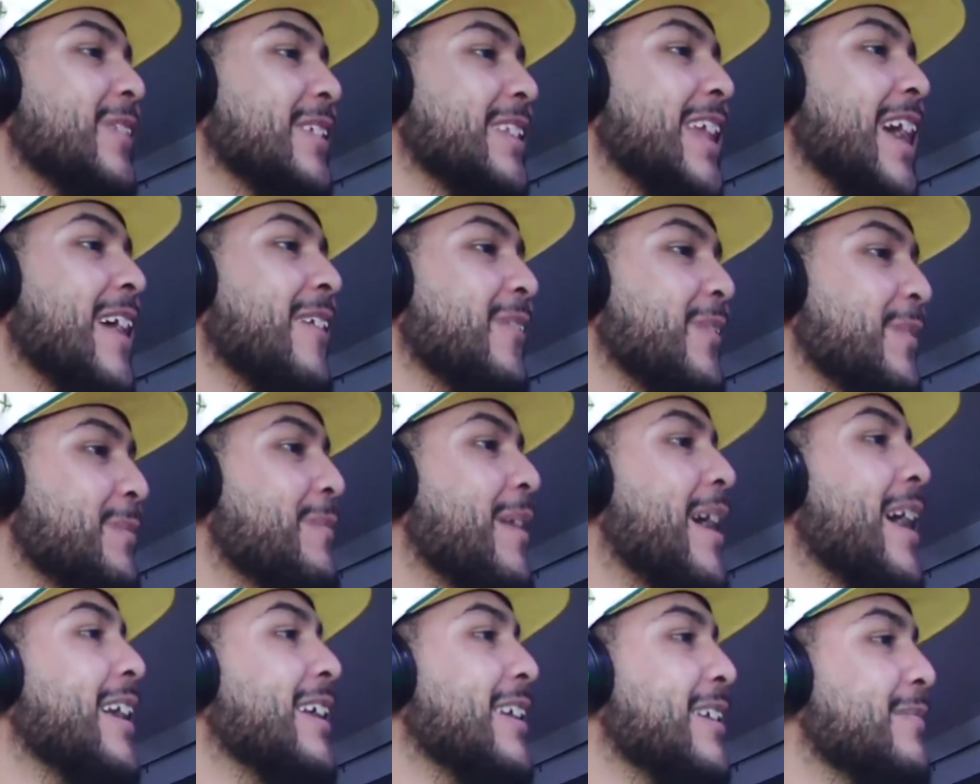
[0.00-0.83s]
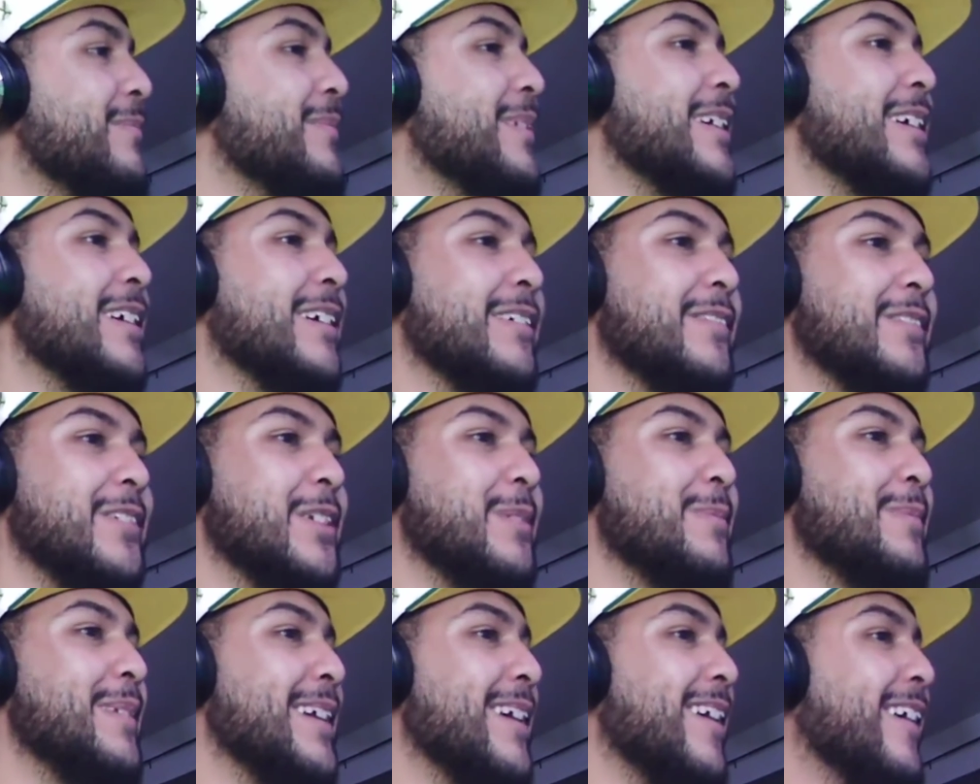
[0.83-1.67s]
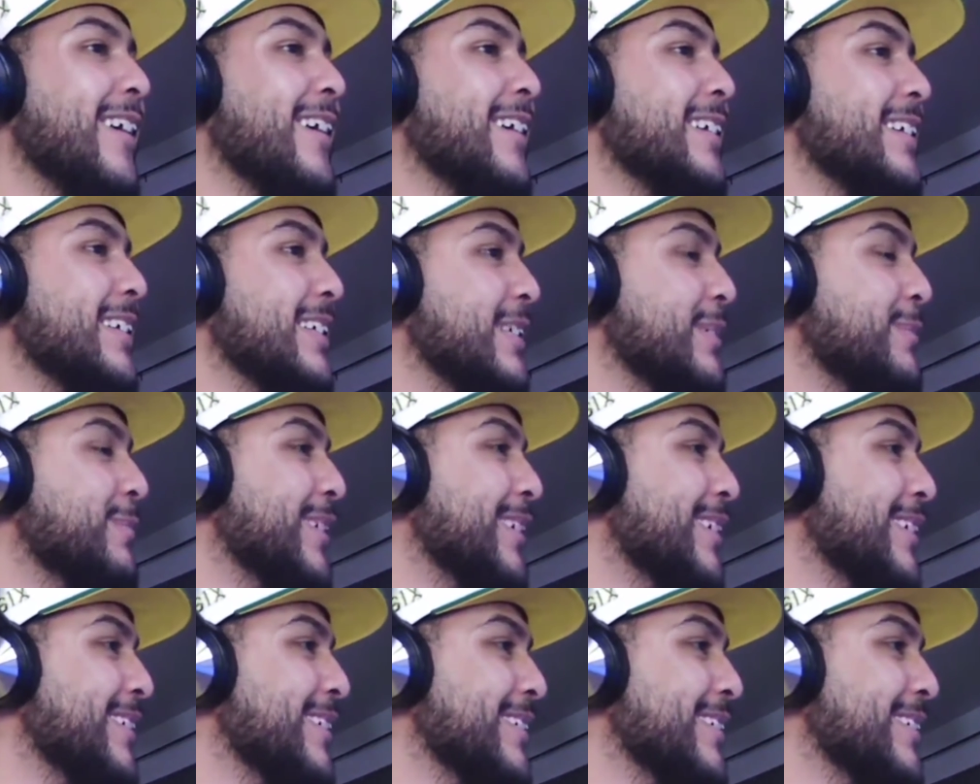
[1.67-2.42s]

what that reminded me of. To be honest, bro.